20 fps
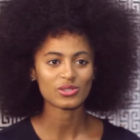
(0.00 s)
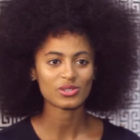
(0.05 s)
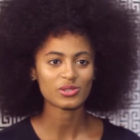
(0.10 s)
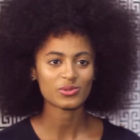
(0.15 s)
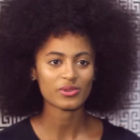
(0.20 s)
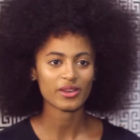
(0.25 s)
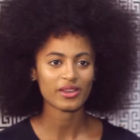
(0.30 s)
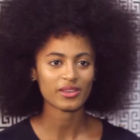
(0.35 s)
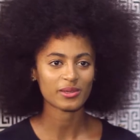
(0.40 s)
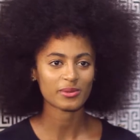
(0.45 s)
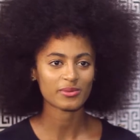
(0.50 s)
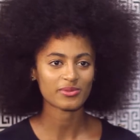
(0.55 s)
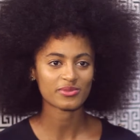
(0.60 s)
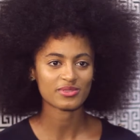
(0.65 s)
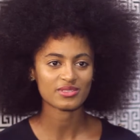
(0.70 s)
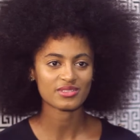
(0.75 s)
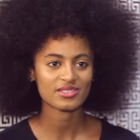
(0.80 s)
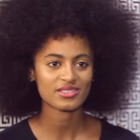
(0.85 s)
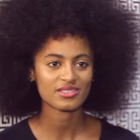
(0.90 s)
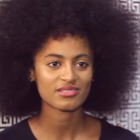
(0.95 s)
only way I can
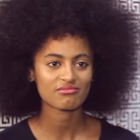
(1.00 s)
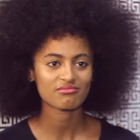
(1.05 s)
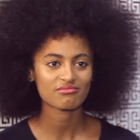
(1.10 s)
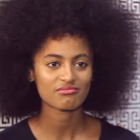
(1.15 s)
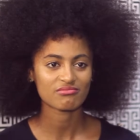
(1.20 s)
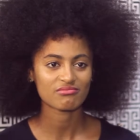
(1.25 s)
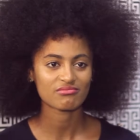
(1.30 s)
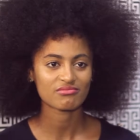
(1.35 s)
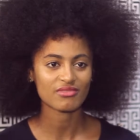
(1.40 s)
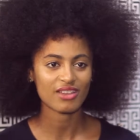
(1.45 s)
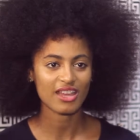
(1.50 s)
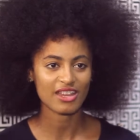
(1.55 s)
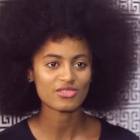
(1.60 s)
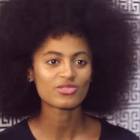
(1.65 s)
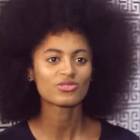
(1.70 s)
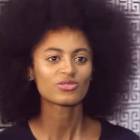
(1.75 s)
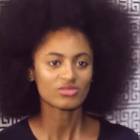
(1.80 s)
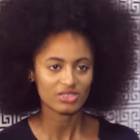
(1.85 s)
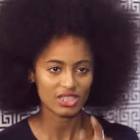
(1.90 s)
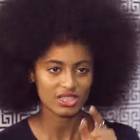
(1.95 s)
fit. I
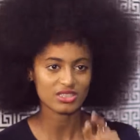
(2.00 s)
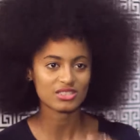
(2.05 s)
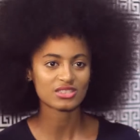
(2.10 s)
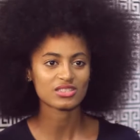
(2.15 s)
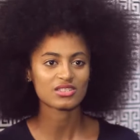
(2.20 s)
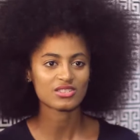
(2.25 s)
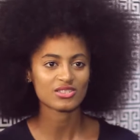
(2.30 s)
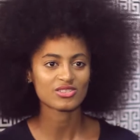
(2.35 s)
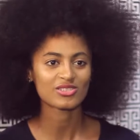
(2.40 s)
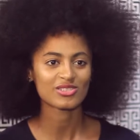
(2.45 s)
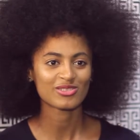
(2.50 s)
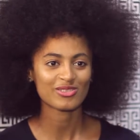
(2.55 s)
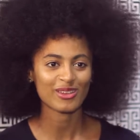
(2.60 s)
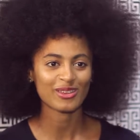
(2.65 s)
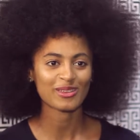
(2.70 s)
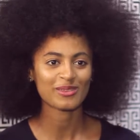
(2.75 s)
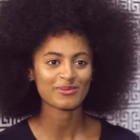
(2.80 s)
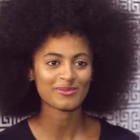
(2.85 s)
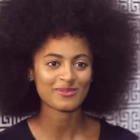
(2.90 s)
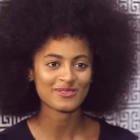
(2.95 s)
know dancing is the only way I can